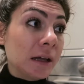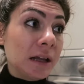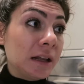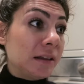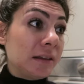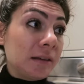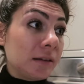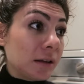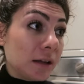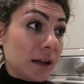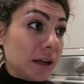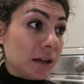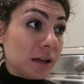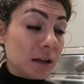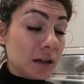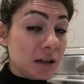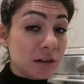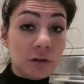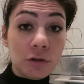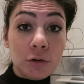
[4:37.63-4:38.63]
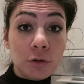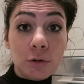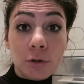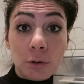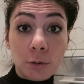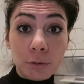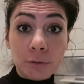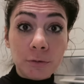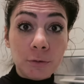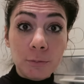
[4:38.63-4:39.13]
It's like, it's too
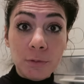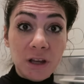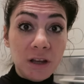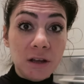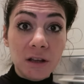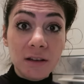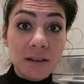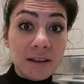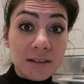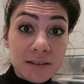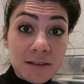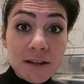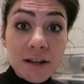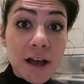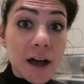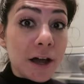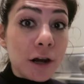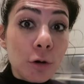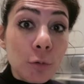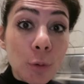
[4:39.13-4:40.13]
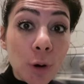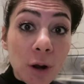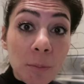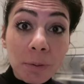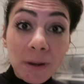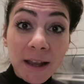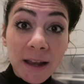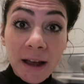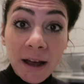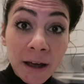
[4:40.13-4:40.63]
cold for me. Disney, I don't wanna
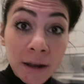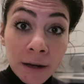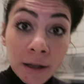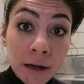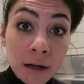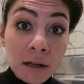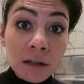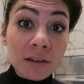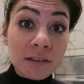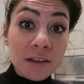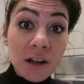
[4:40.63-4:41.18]
play Anna.